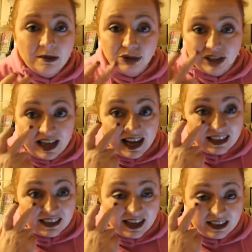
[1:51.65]
but the
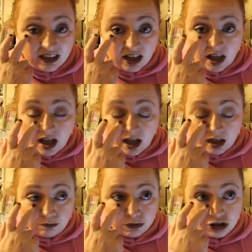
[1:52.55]
eyeliner um,